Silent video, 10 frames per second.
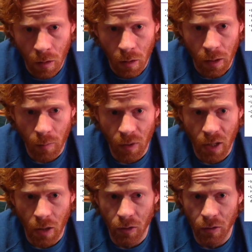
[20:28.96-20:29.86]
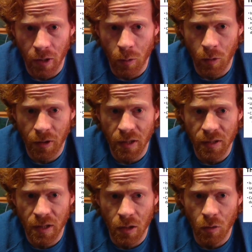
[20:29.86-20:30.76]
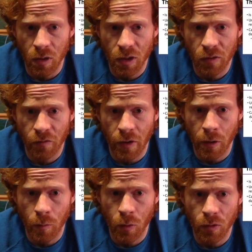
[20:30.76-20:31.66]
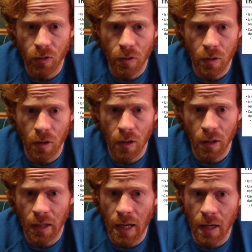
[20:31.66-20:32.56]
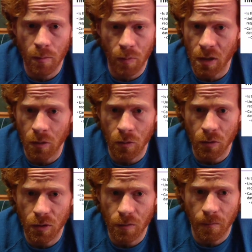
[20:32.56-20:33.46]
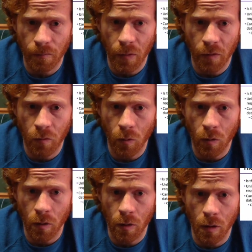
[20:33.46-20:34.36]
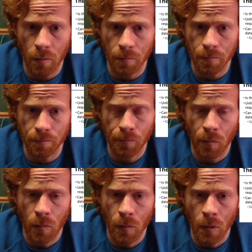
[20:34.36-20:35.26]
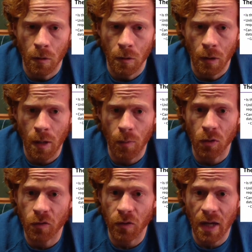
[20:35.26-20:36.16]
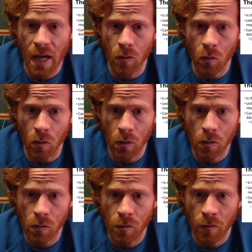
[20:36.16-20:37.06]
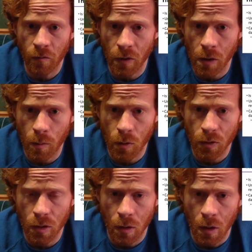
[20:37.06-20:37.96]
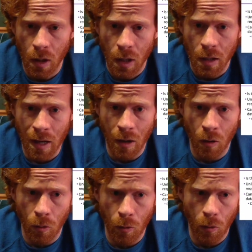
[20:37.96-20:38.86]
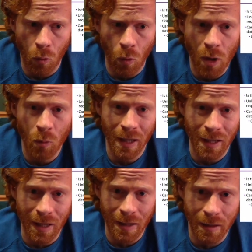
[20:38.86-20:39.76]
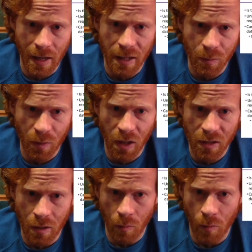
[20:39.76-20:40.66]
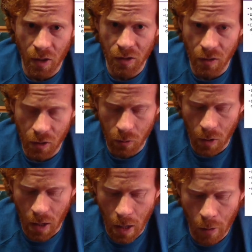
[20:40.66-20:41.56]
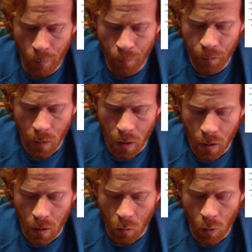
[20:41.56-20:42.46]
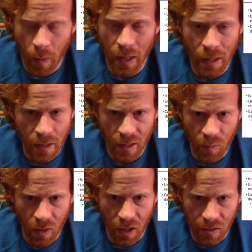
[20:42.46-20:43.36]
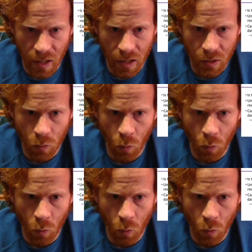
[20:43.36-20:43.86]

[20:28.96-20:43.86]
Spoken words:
Can be calculated with continuous variables. It can't be used for categorical variables. Now, when we get into SPSS, and I'll mention this right now, when we get into SPSS,